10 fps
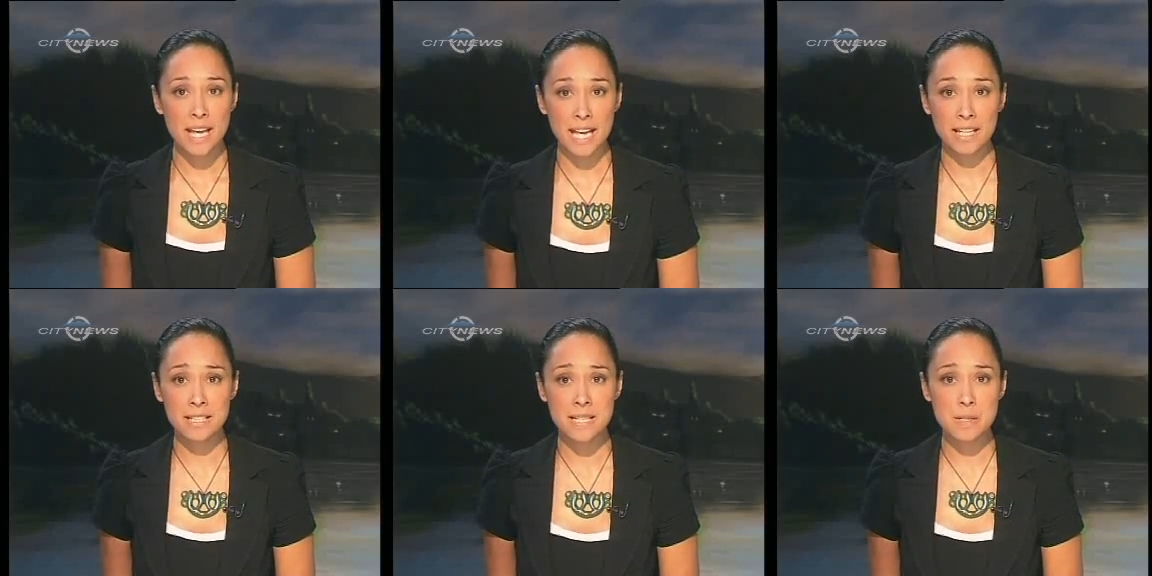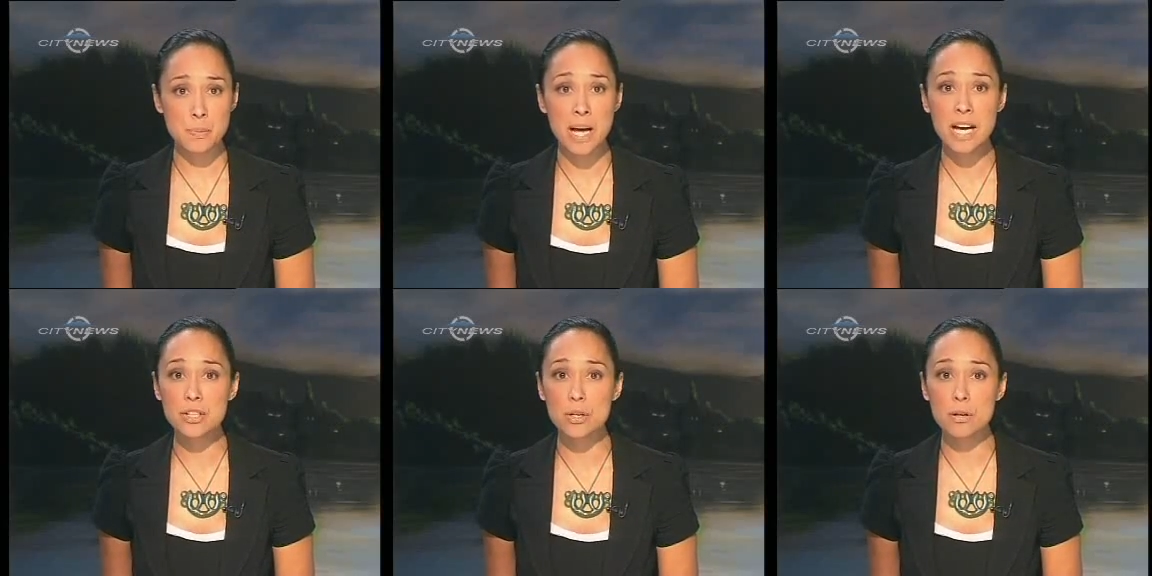and is
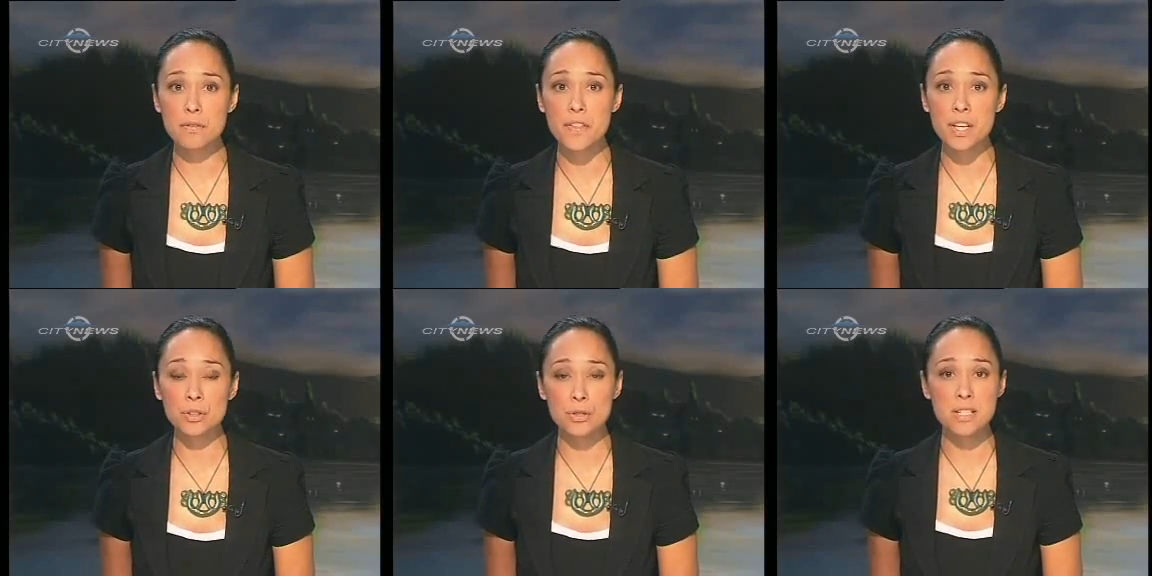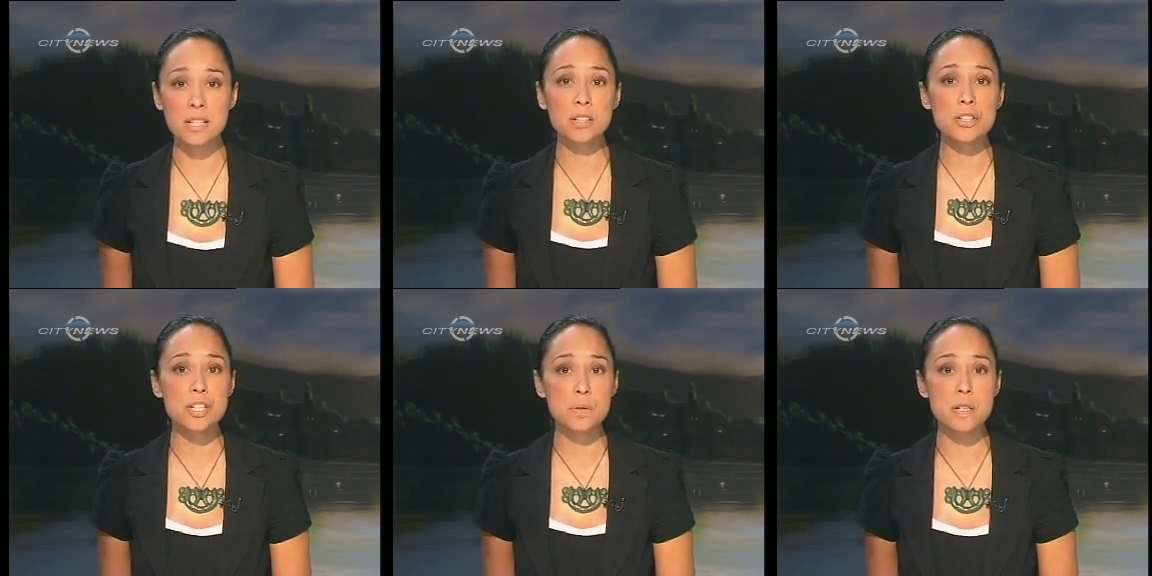part of the New
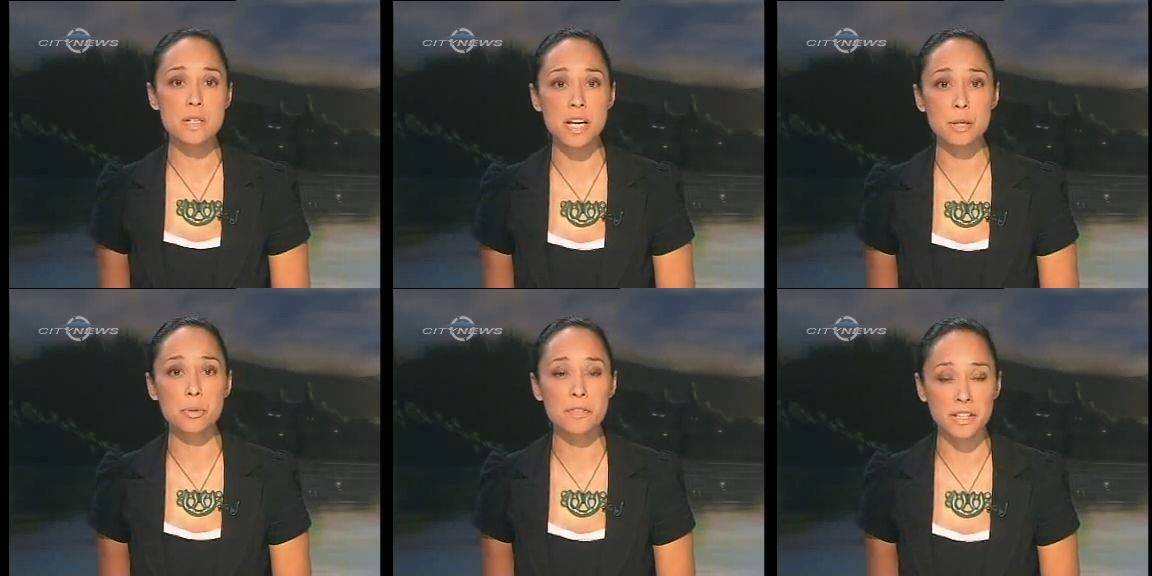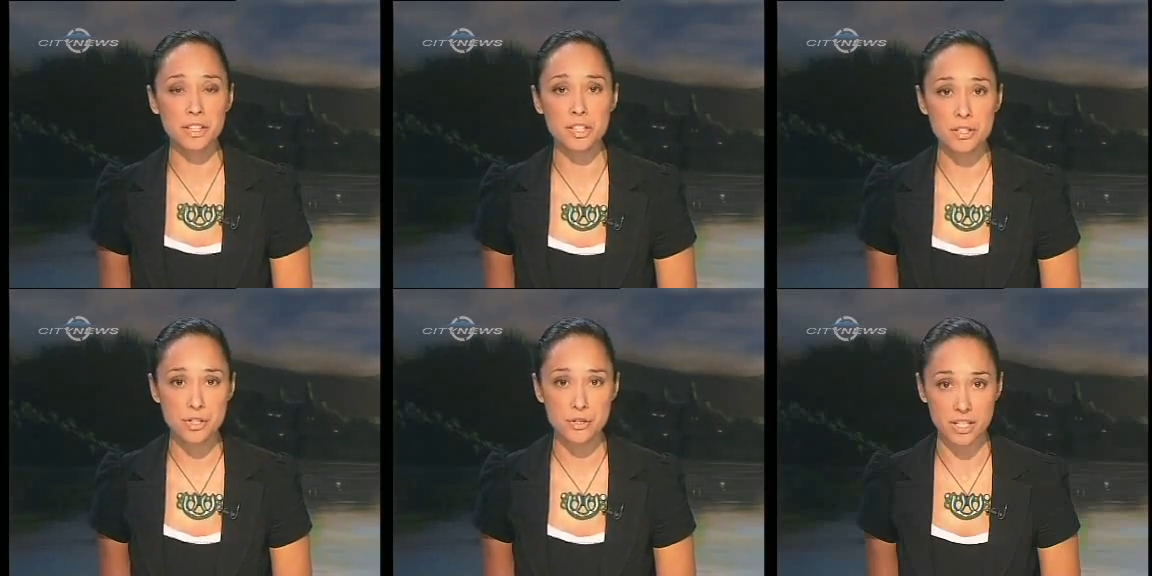Zealand Suicide
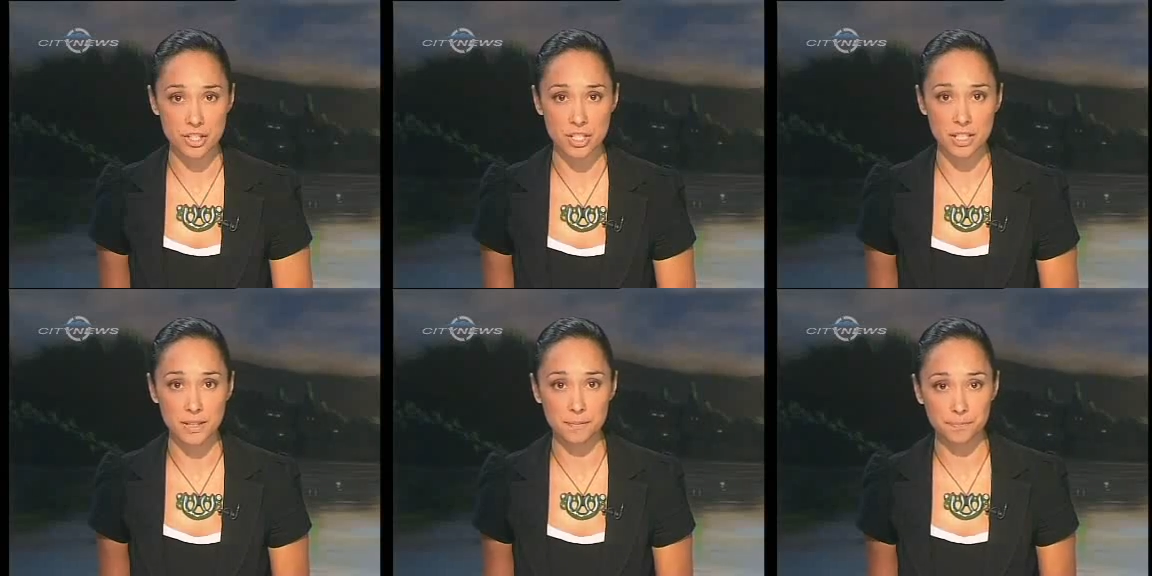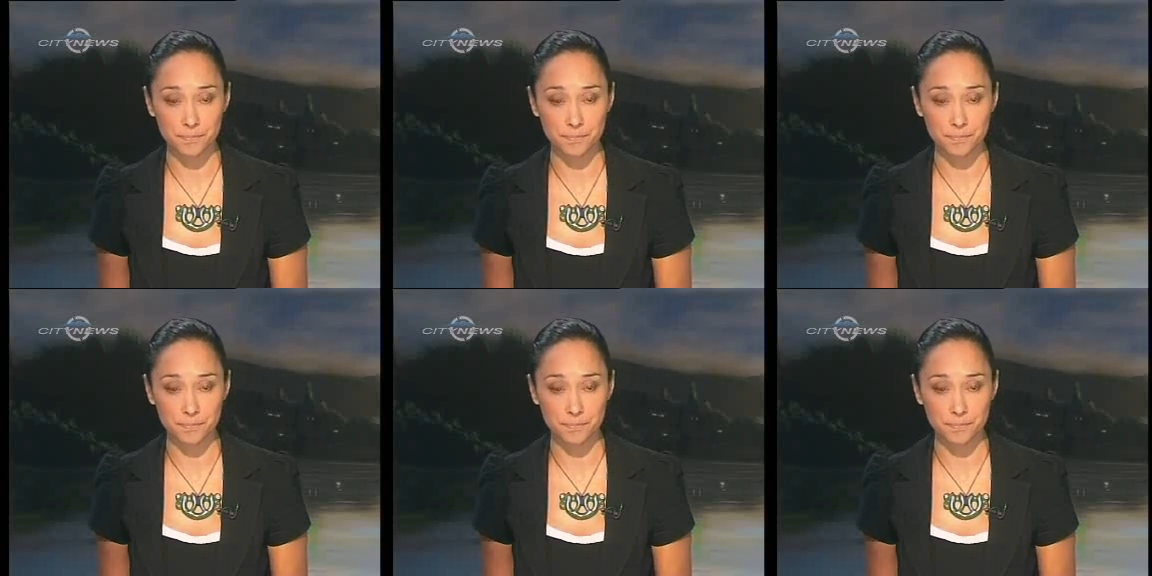Prevention Strategy.